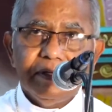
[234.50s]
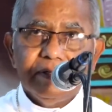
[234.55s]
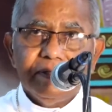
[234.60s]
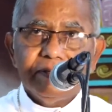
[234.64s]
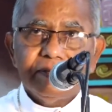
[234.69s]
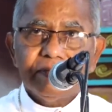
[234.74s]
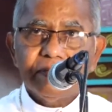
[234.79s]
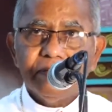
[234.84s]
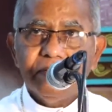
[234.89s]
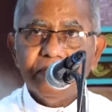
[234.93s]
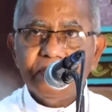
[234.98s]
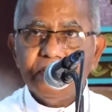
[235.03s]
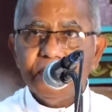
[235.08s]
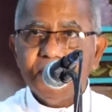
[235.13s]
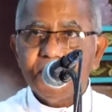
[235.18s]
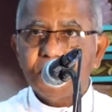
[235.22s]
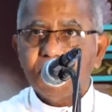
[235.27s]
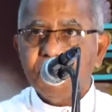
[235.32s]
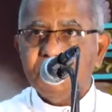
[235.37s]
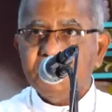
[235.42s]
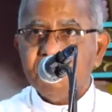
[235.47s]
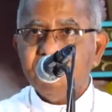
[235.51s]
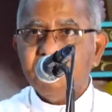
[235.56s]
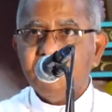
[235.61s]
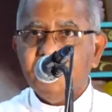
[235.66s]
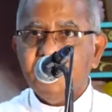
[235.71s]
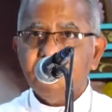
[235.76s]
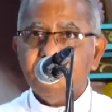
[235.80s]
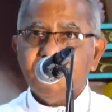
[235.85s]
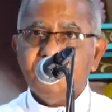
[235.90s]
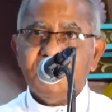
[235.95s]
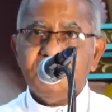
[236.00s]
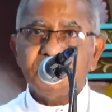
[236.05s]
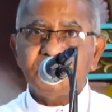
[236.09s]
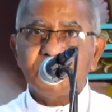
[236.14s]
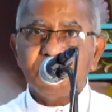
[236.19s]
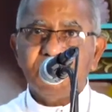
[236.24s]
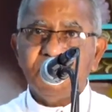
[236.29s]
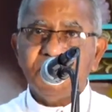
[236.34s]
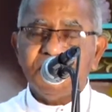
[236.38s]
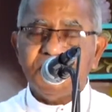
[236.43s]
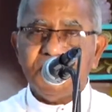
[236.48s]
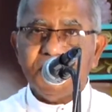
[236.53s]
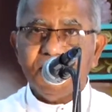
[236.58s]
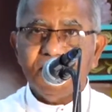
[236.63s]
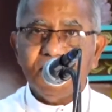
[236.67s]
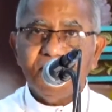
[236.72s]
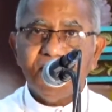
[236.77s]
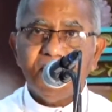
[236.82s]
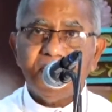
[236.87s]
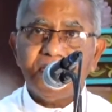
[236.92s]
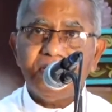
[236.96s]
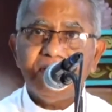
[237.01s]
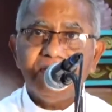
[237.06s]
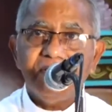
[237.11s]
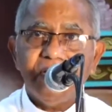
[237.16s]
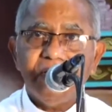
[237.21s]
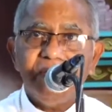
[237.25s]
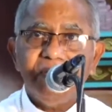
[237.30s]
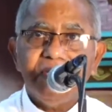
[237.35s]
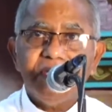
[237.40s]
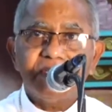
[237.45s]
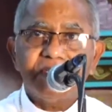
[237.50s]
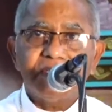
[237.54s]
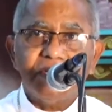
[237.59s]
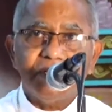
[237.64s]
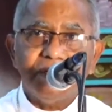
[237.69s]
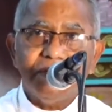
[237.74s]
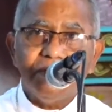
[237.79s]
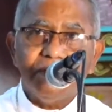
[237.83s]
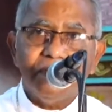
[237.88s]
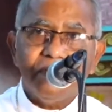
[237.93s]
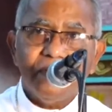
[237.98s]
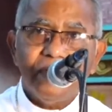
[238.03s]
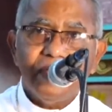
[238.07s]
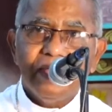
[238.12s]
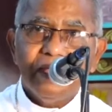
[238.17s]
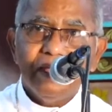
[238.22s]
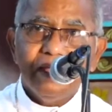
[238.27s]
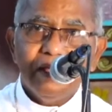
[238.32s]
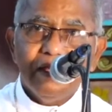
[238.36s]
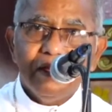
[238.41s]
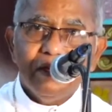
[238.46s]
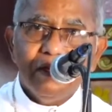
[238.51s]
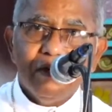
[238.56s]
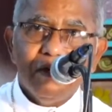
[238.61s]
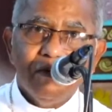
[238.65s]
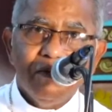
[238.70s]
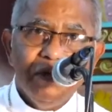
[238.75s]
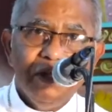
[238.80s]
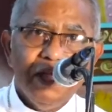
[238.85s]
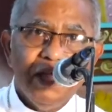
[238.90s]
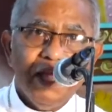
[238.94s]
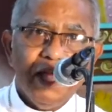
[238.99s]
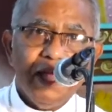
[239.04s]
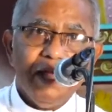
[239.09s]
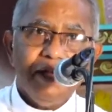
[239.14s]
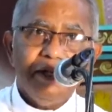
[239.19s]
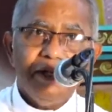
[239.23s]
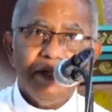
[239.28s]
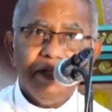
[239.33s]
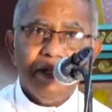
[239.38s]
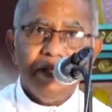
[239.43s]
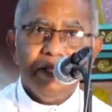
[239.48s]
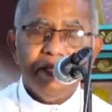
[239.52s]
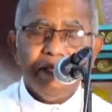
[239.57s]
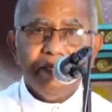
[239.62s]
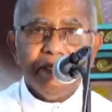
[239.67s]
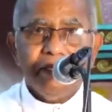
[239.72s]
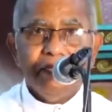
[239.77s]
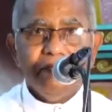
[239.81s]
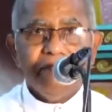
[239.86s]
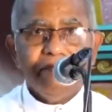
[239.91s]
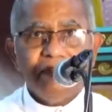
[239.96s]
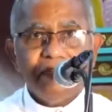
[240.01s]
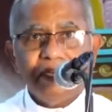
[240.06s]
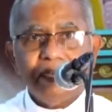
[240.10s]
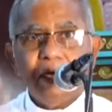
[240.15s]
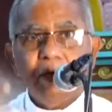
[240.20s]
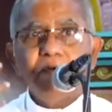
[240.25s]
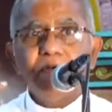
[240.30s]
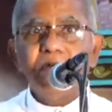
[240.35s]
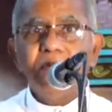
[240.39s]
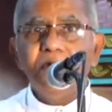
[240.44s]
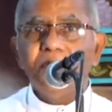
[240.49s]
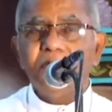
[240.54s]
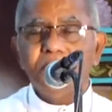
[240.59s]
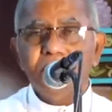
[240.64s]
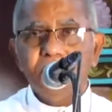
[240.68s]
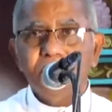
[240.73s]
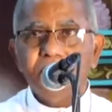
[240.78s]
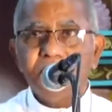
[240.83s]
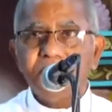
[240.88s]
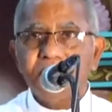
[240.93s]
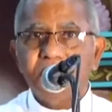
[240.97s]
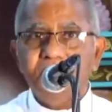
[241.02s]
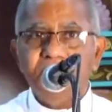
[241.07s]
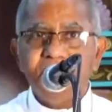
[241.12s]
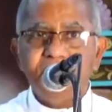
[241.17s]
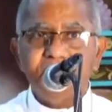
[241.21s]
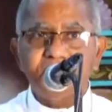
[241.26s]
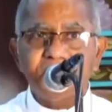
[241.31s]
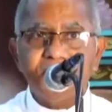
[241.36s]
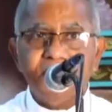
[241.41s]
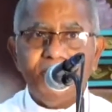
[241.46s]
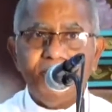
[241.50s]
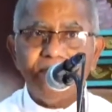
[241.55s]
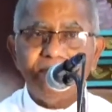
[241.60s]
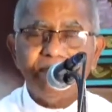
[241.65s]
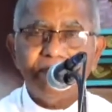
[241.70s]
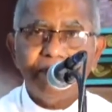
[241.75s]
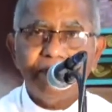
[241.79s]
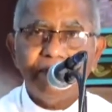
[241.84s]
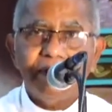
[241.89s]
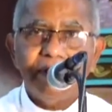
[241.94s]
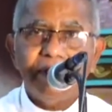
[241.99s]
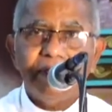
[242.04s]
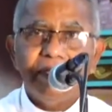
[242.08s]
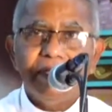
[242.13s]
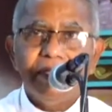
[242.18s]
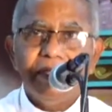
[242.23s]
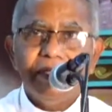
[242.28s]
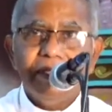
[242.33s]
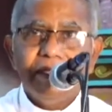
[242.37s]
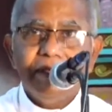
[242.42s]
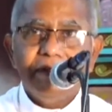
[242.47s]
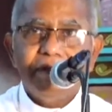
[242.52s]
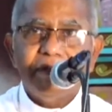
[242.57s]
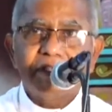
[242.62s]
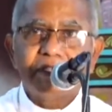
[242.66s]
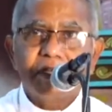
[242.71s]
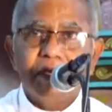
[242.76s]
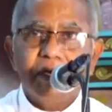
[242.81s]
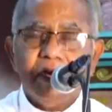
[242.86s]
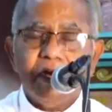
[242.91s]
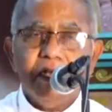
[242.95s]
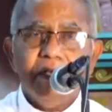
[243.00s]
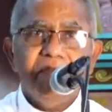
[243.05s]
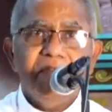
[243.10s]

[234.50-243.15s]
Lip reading: so it is 25 plus 20, 45 years ago, we had a different outlook towards religious life. It was called